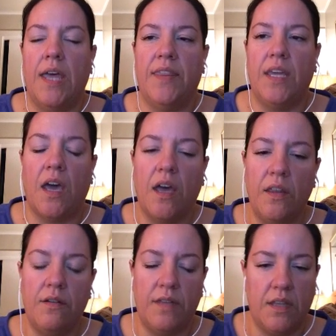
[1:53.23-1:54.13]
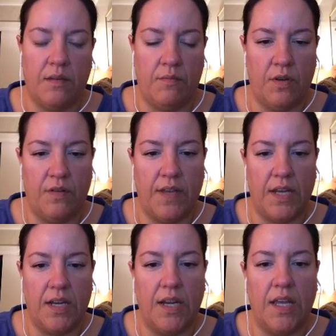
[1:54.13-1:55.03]
The other thing that
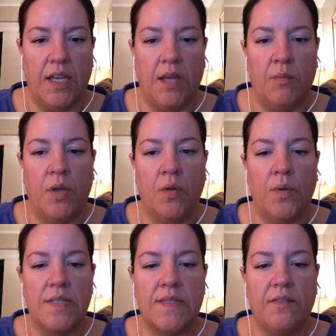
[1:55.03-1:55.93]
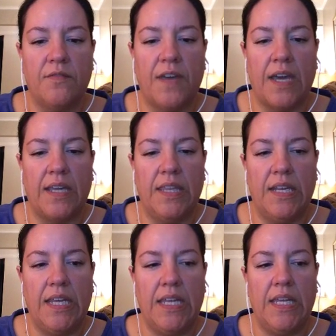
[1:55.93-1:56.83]
motivated him was the fact
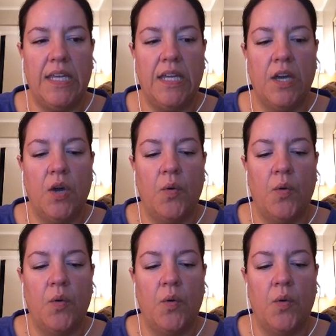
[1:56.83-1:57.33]
that he